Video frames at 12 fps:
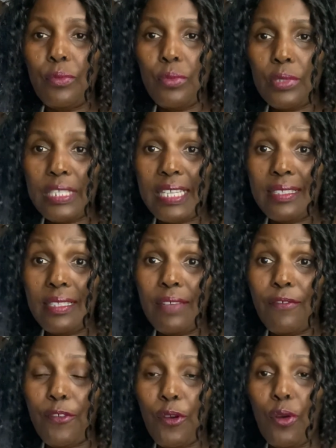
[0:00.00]
testing
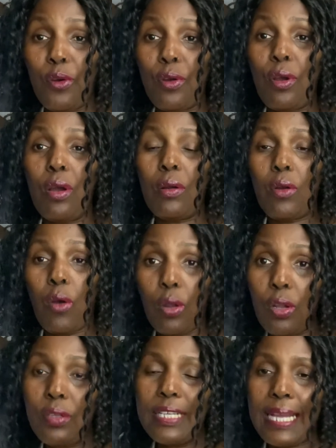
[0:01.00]
for
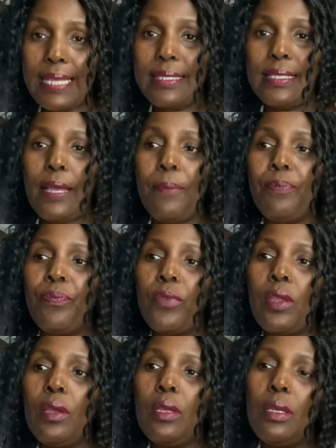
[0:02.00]
colon cancer
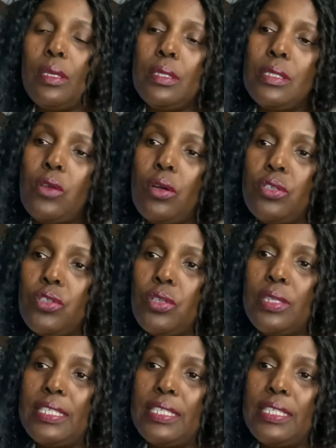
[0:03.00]
is also, the